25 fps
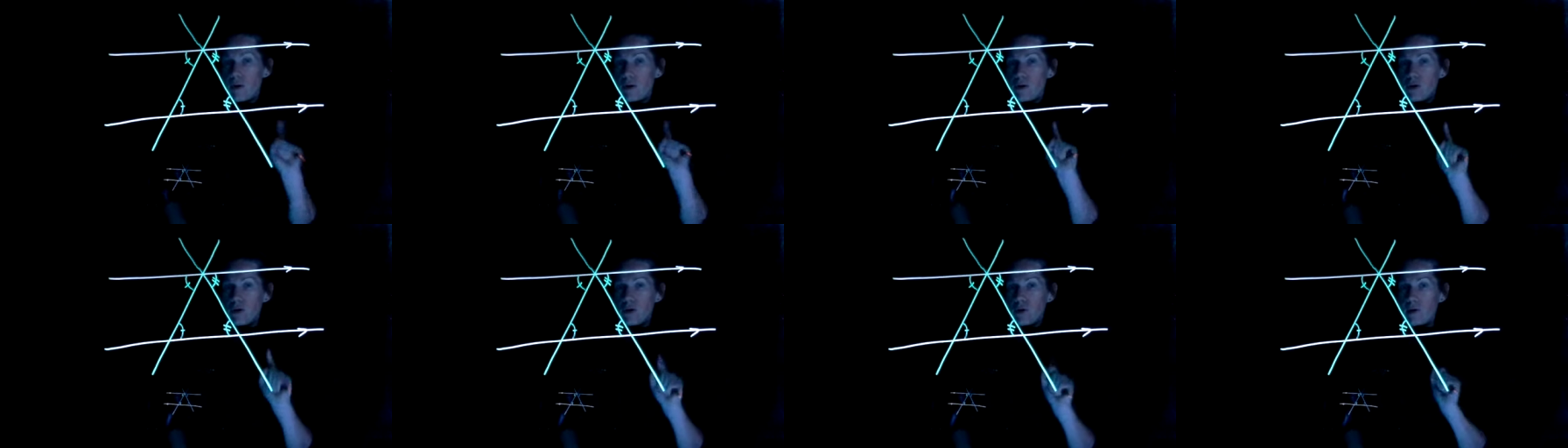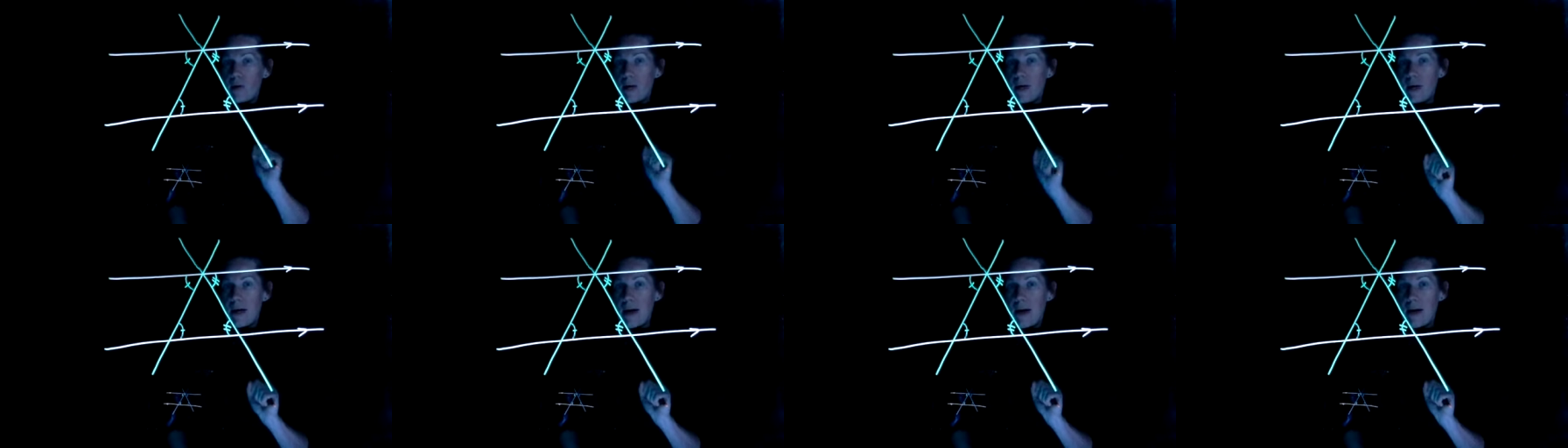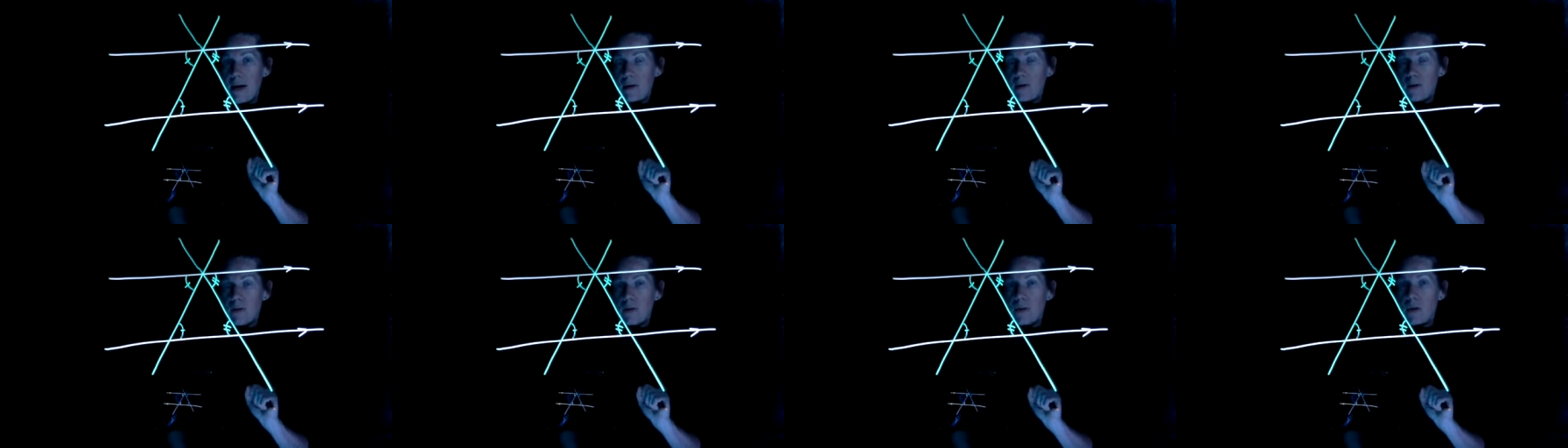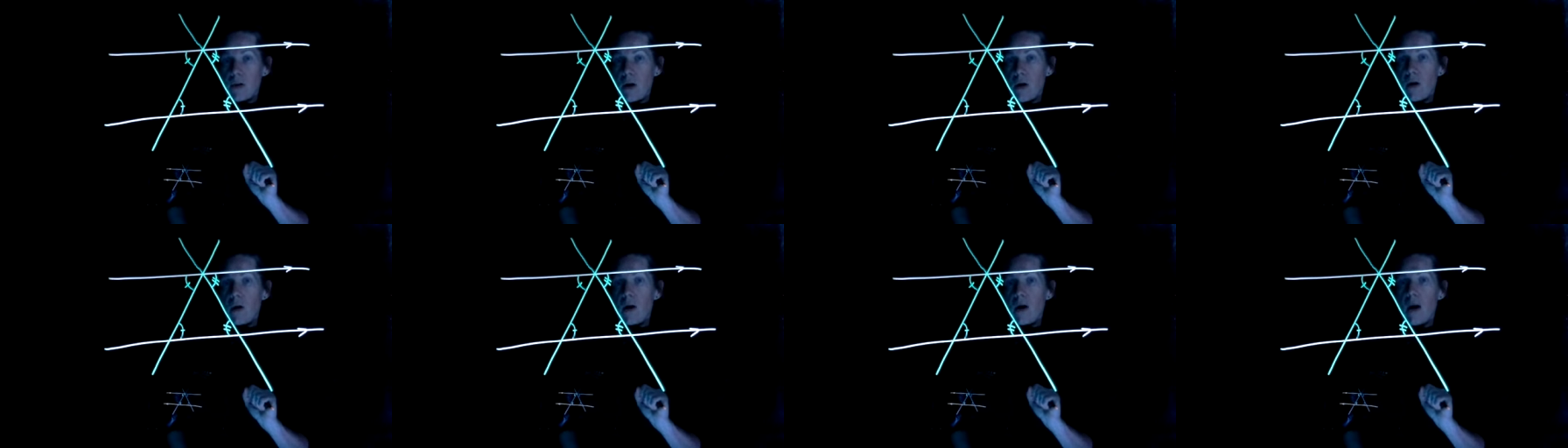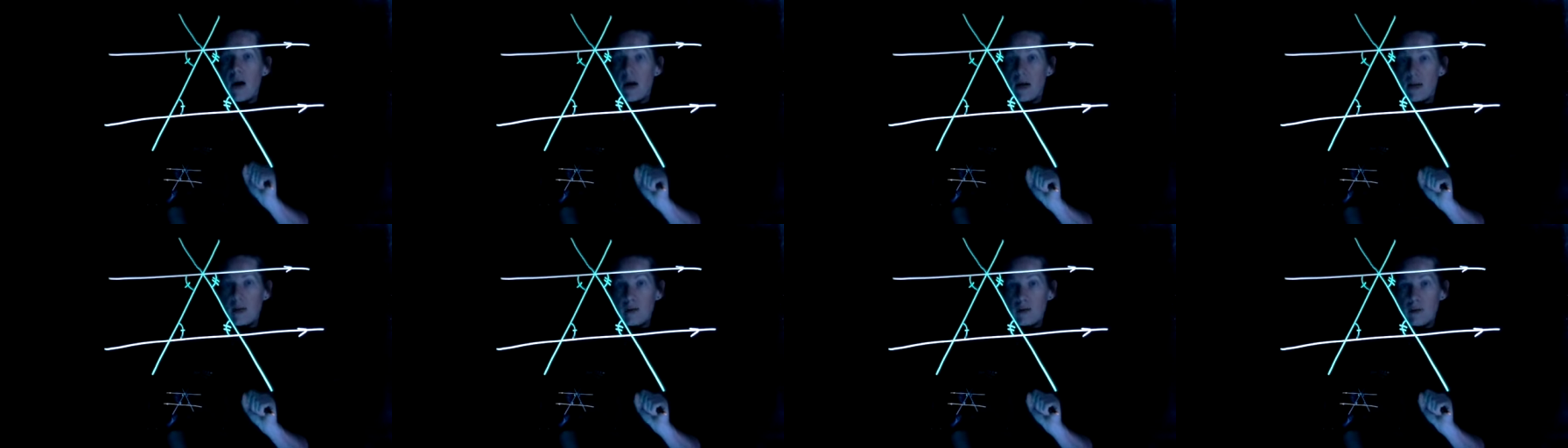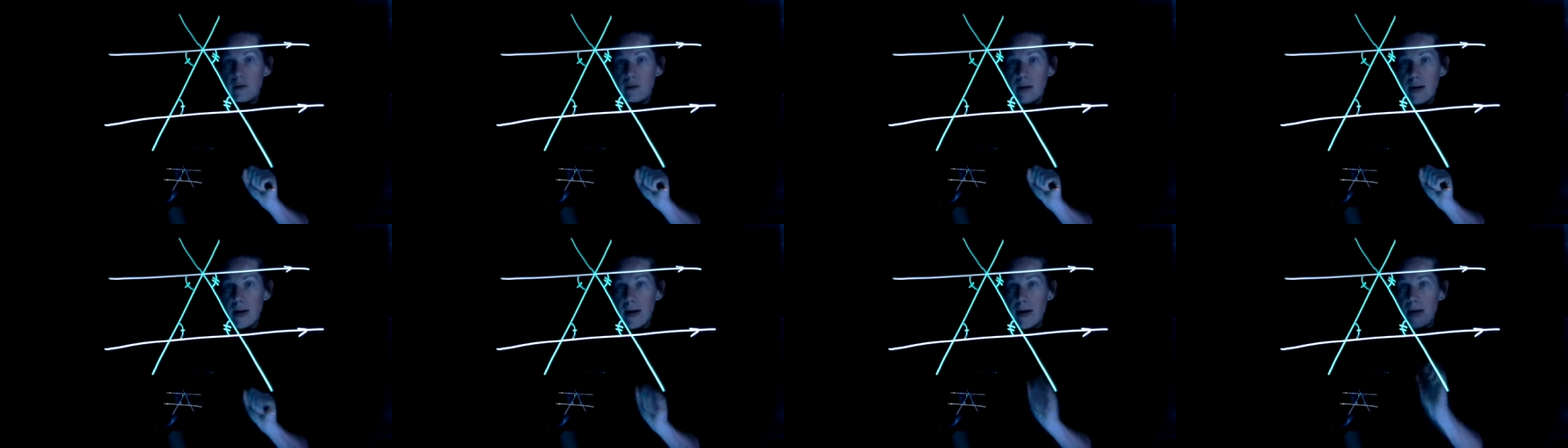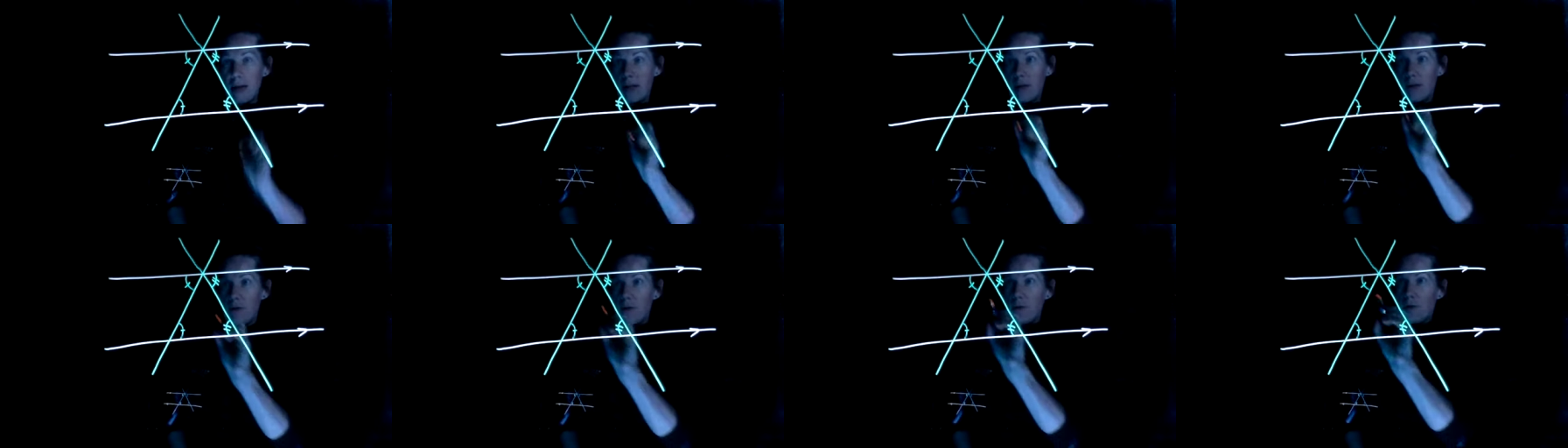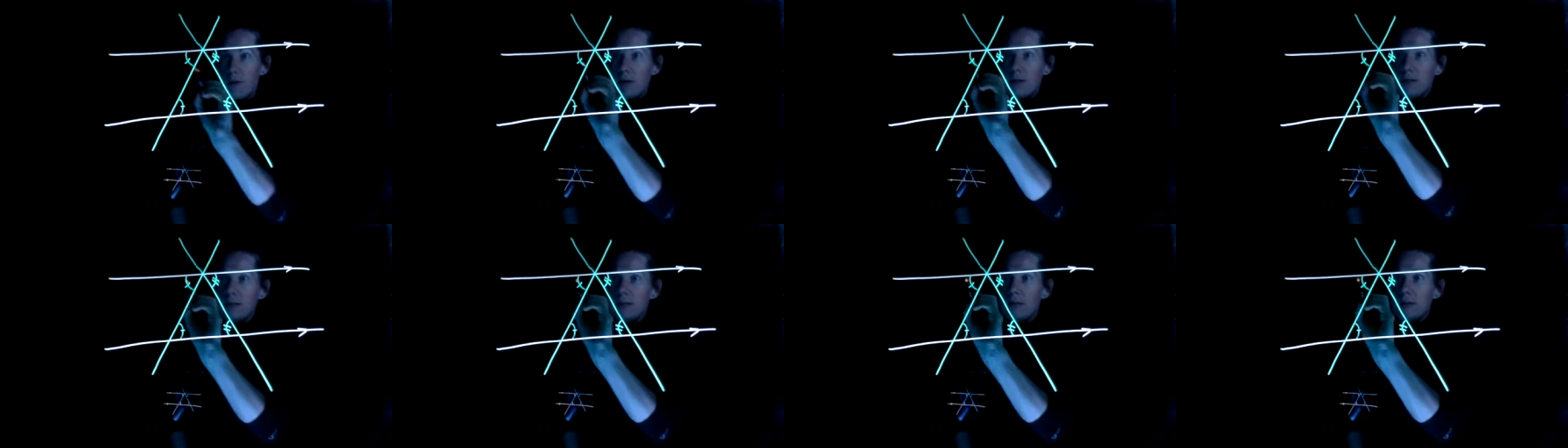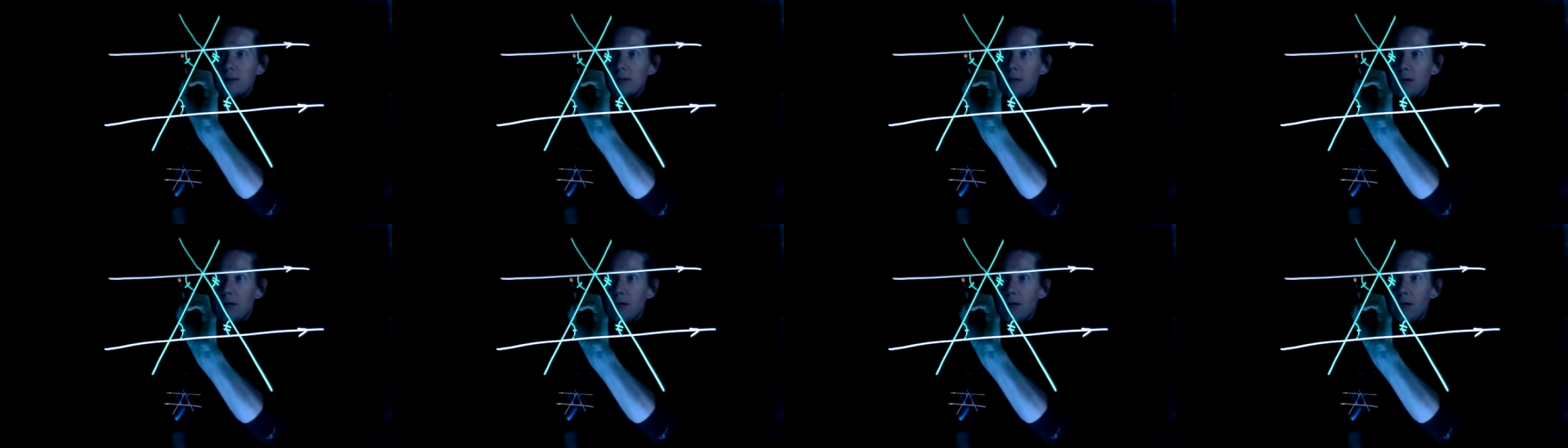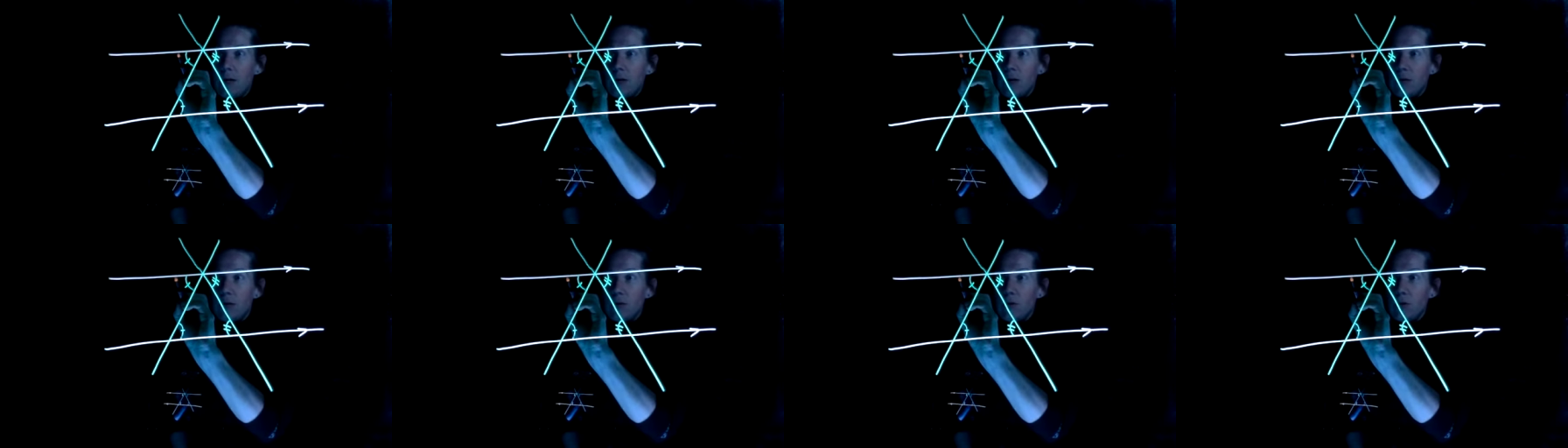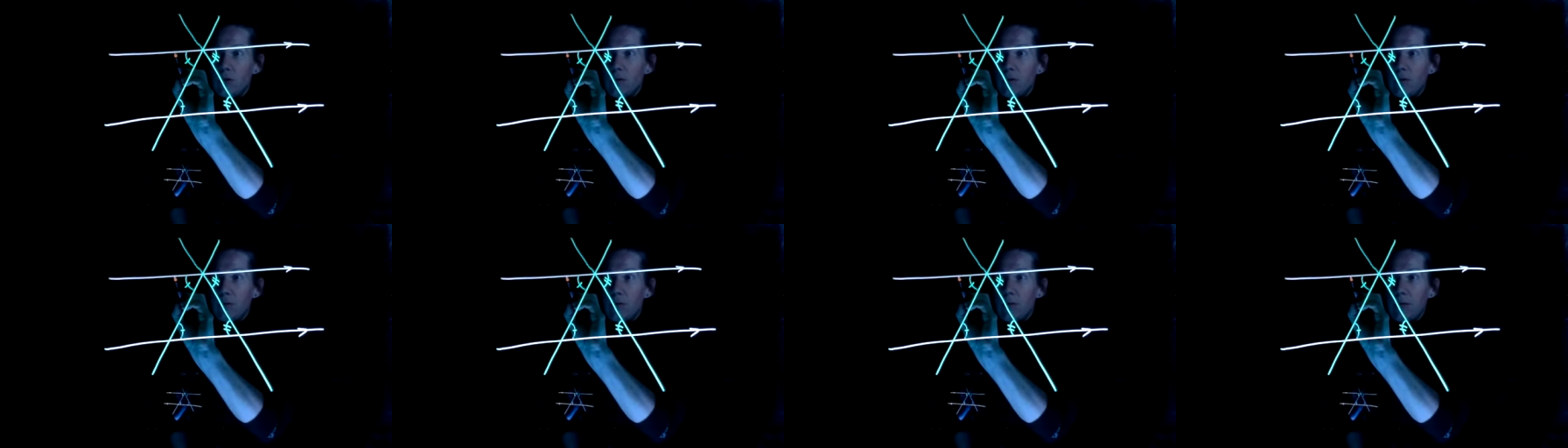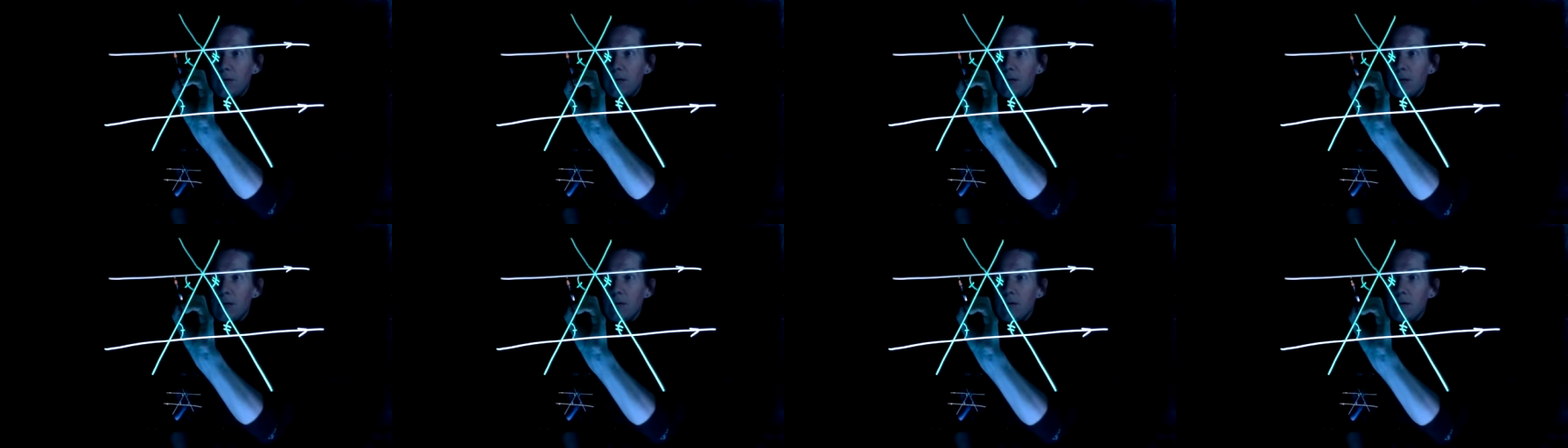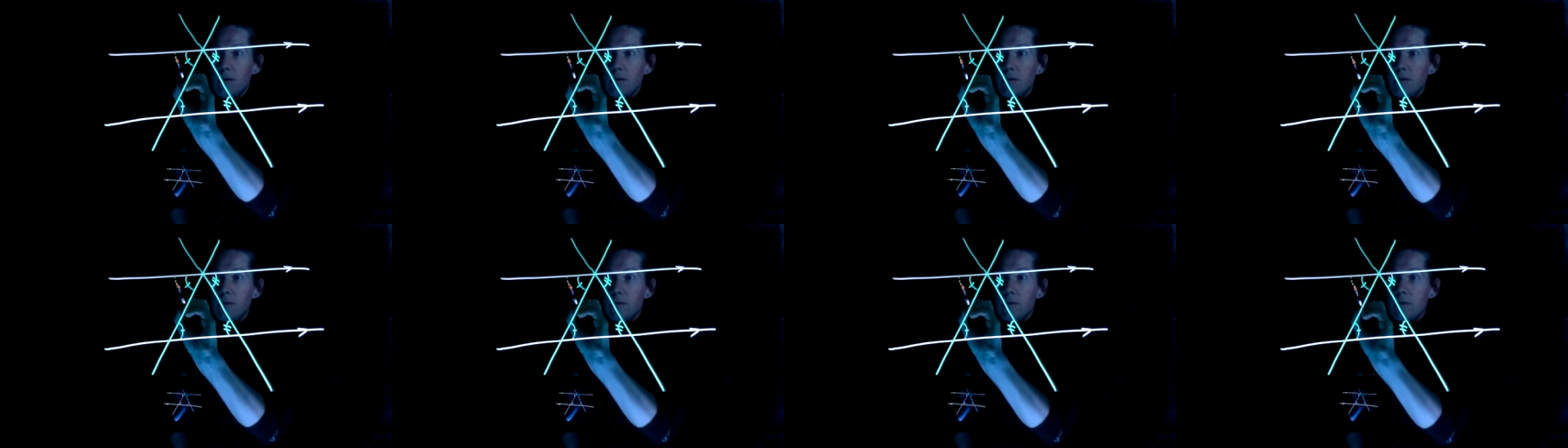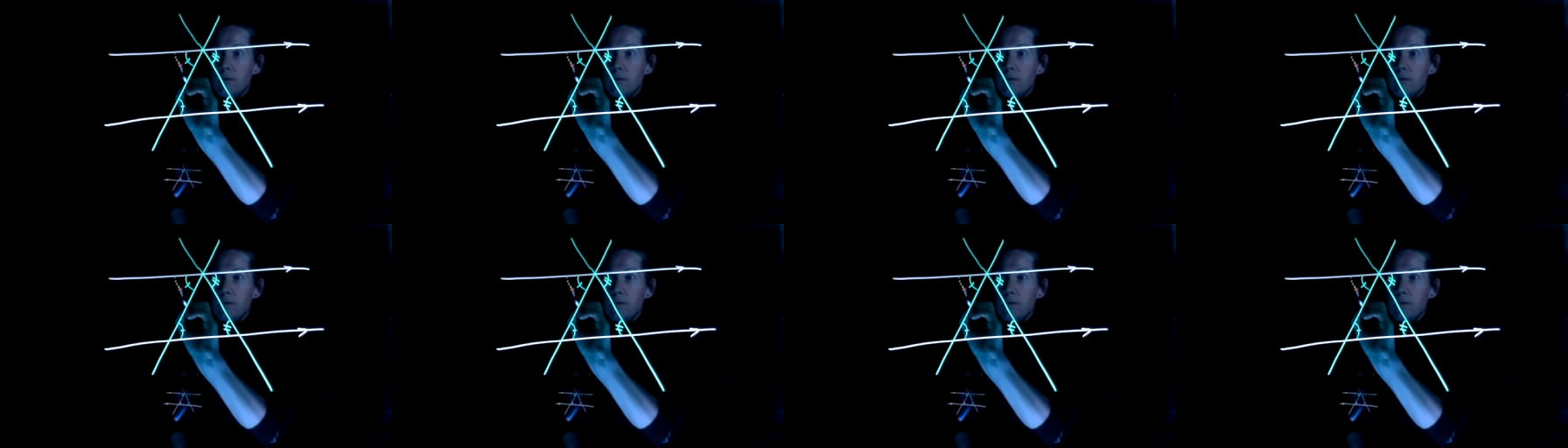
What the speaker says: straight angles are 180 degrees. So from here